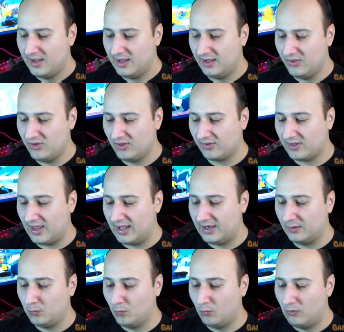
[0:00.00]
and just
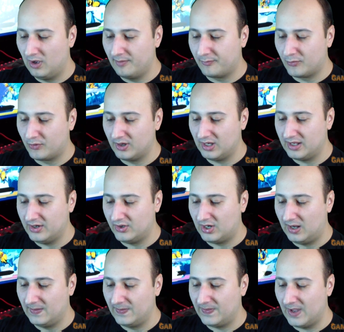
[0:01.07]
added one more layer
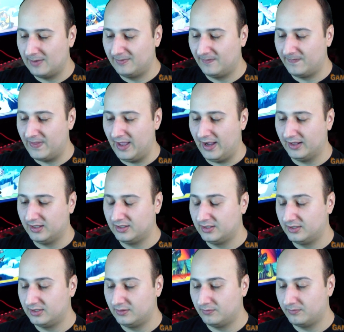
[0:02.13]
on top of that,
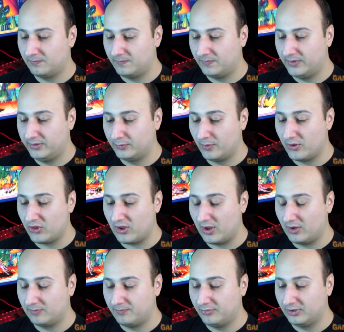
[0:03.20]
through which they
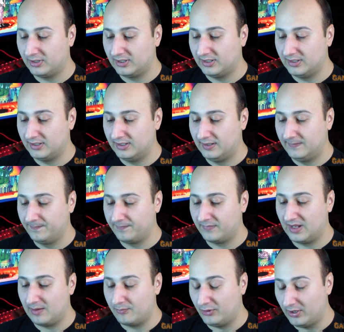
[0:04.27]
could put
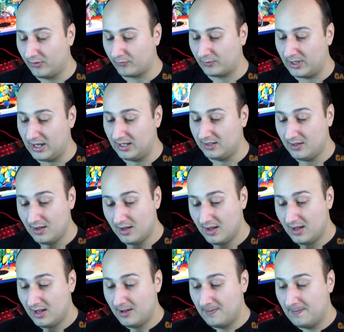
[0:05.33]
the print screen,
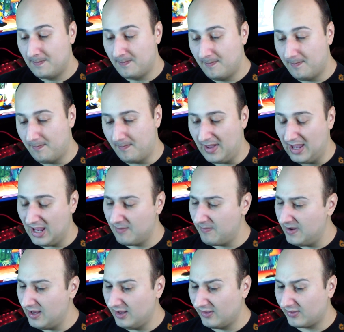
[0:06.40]

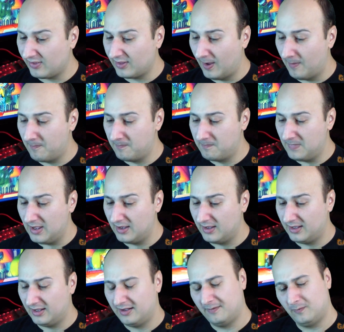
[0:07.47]
maybe some,
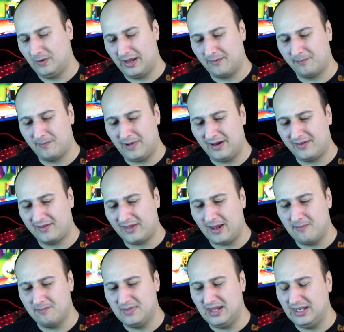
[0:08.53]
well, I'd
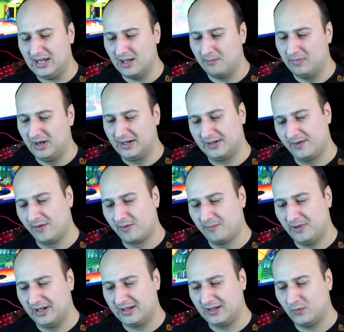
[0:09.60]
say media buttons,
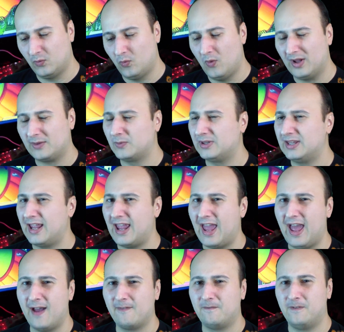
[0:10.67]
but what would they
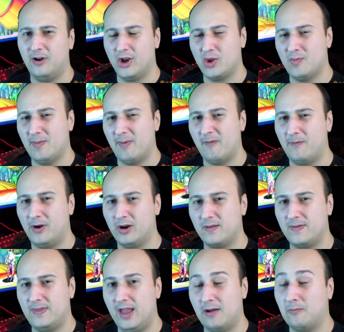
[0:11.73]
have? Volume up and
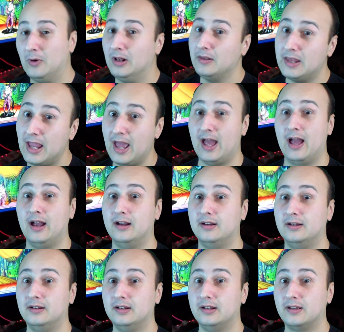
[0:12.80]
volume down. Well, yeah,
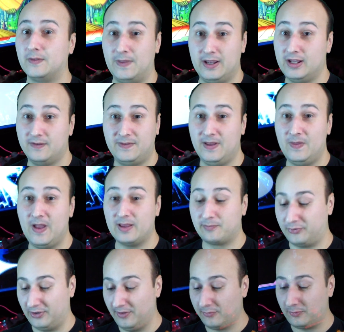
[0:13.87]
they could have done
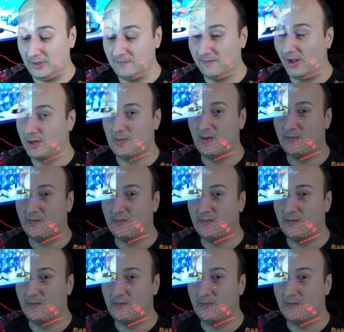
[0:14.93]
that. Print screen, volume